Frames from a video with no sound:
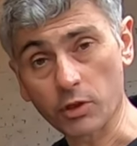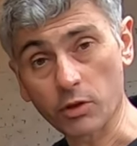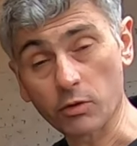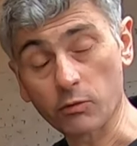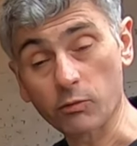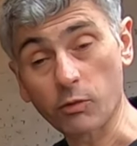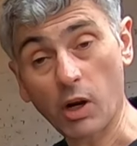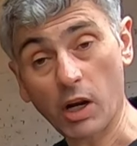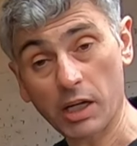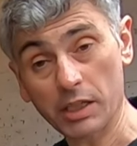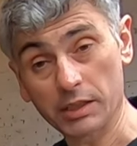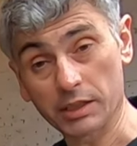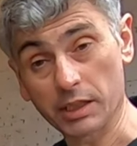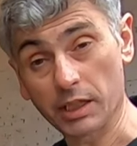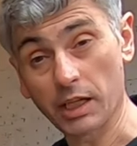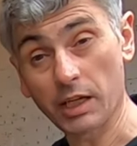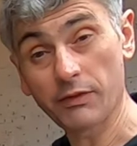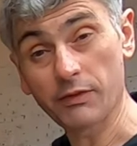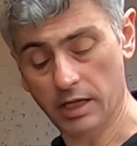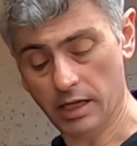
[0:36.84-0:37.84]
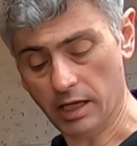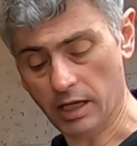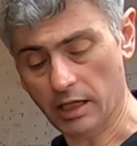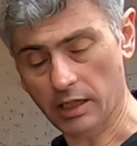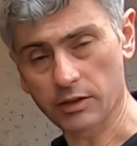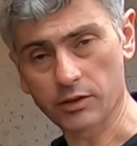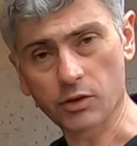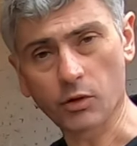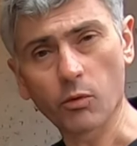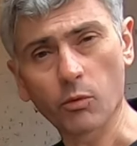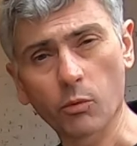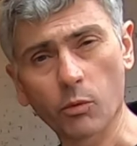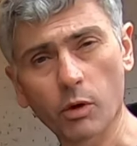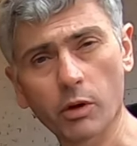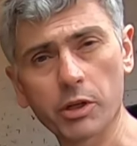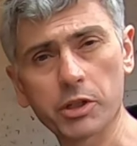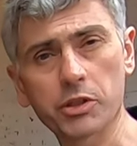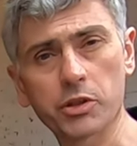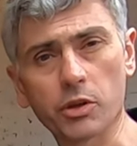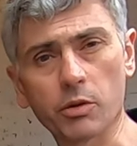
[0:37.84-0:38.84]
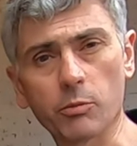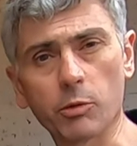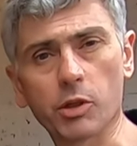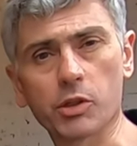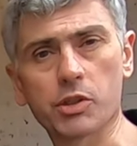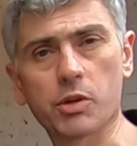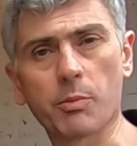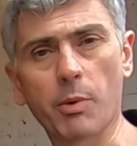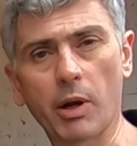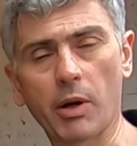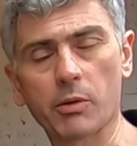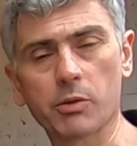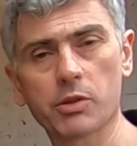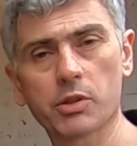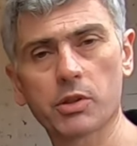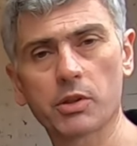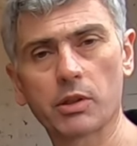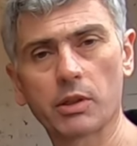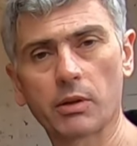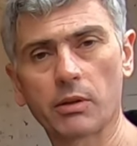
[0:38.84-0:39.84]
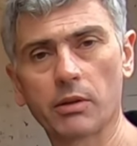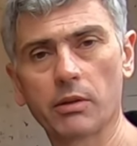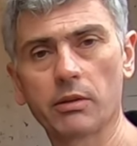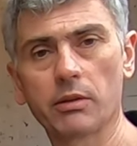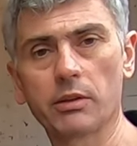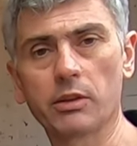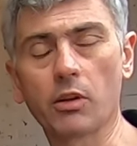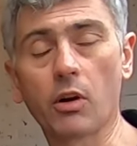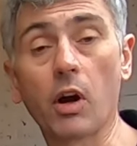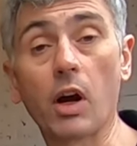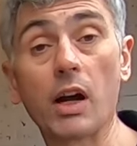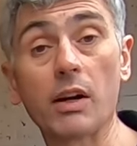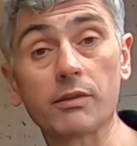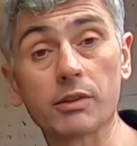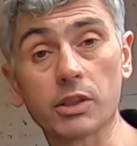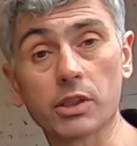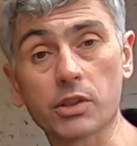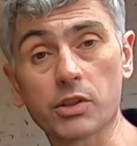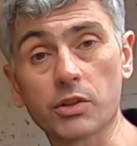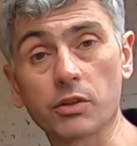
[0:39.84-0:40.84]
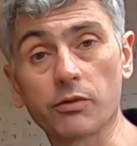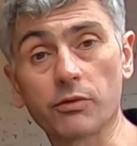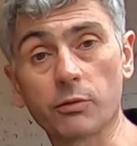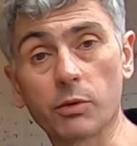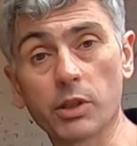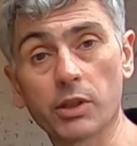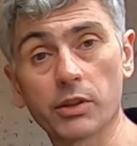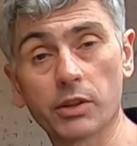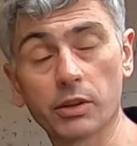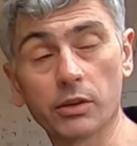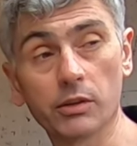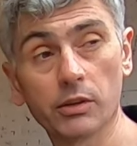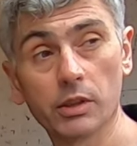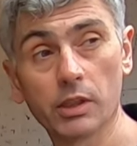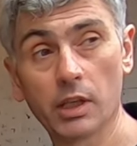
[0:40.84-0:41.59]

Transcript: going to ride there, don't worry too much about not having the stuff with you.